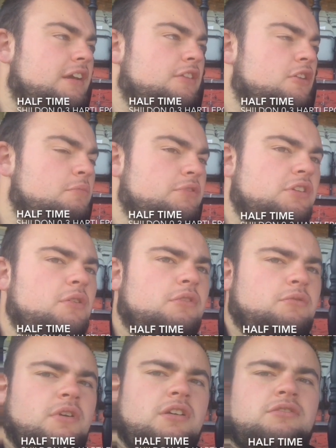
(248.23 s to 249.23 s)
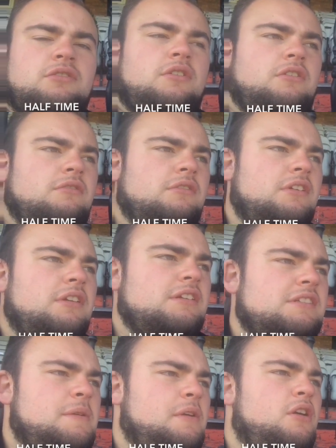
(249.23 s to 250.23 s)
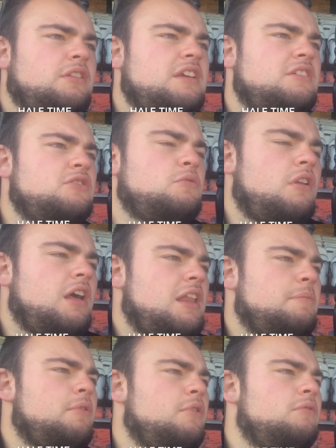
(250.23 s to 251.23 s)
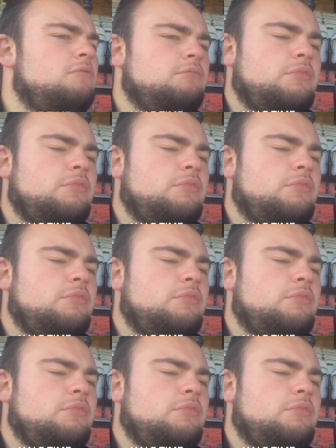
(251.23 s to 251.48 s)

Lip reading: Yeah, Norwood. And the number 2 as well, so. They've got a decent squad, Hartlepool,